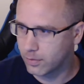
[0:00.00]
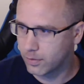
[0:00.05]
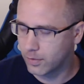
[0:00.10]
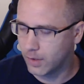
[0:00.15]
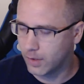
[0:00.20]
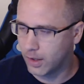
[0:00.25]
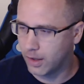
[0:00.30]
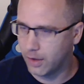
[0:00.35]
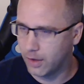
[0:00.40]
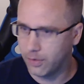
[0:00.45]

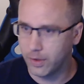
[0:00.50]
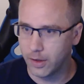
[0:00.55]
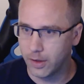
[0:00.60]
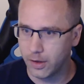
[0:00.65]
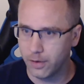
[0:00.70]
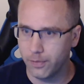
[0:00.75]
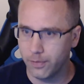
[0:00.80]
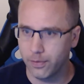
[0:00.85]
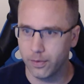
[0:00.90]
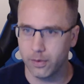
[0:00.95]
And thank you
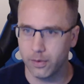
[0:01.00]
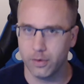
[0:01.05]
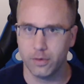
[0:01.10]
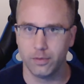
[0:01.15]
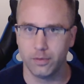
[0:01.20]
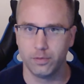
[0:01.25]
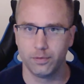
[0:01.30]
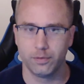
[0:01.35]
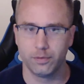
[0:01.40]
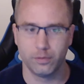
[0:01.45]

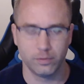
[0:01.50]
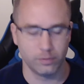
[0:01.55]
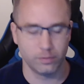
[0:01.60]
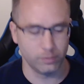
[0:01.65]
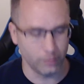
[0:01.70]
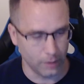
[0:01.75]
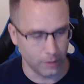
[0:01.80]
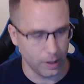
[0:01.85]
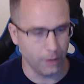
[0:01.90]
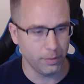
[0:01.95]
for
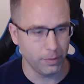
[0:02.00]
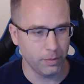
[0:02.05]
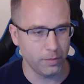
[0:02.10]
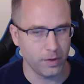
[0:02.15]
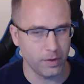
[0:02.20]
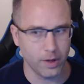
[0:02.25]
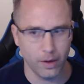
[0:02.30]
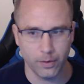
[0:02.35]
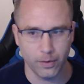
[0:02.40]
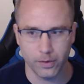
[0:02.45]
helping me
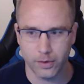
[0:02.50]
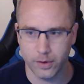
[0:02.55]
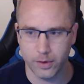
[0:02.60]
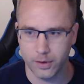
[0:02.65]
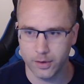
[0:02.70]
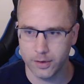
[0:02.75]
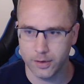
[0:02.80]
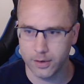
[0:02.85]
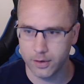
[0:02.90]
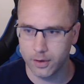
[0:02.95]
out with
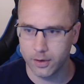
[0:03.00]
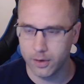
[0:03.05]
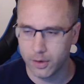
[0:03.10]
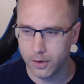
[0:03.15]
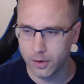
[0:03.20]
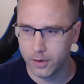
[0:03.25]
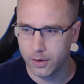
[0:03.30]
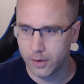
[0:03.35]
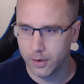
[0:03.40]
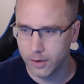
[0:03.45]
this.
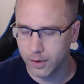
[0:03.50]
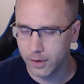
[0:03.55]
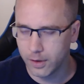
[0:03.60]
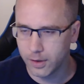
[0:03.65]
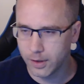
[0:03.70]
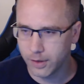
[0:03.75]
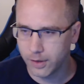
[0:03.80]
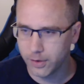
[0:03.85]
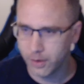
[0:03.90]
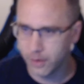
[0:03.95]
And
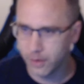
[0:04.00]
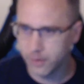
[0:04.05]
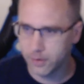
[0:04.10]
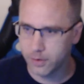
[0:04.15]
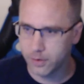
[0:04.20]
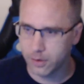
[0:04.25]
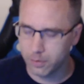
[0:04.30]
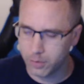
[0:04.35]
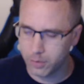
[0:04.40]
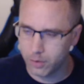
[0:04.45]
I think this is
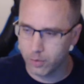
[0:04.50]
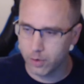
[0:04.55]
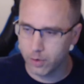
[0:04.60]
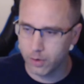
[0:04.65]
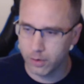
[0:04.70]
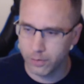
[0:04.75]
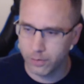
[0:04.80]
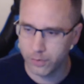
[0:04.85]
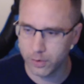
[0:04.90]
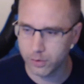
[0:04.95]
going to be great in
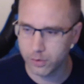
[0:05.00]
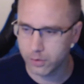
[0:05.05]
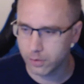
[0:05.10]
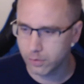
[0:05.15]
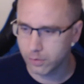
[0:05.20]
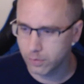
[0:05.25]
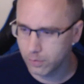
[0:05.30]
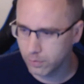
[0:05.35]
the future.